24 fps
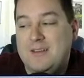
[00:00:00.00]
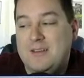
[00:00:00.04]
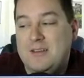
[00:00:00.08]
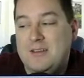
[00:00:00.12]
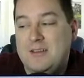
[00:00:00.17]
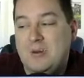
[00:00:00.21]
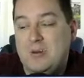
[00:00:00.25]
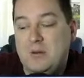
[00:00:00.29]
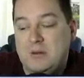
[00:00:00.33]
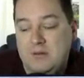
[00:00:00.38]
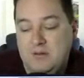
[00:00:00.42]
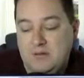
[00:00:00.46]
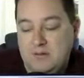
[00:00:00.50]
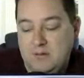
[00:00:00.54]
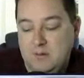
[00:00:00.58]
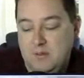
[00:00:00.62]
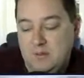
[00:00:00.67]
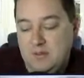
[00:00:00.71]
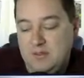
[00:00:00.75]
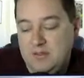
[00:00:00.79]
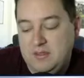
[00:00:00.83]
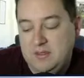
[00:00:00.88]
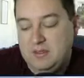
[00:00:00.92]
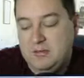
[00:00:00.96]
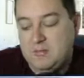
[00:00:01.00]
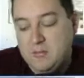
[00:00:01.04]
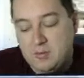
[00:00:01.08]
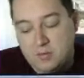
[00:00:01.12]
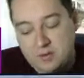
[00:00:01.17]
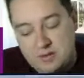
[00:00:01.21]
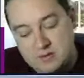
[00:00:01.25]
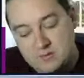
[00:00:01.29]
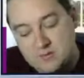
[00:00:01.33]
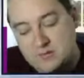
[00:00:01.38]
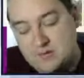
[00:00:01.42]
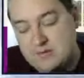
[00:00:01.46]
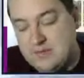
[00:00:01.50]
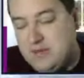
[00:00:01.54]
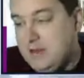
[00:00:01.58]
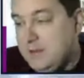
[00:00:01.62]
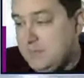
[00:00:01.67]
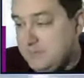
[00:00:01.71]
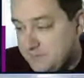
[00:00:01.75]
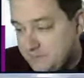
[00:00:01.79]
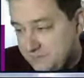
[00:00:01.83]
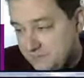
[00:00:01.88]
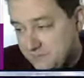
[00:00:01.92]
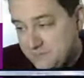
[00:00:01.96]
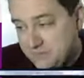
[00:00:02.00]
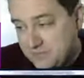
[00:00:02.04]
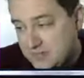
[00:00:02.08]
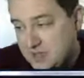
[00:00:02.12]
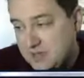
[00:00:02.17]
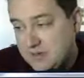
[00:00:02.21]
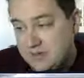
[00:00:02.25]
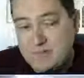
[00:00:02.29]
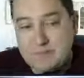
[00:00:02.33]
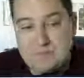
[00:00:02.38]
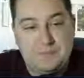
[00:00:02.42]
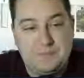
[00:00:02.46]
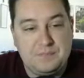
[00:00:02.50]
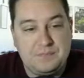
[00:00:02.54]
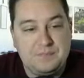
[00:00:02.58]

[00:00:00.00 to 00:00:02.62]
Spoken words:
told us the whole thing, but we can work that. Yes.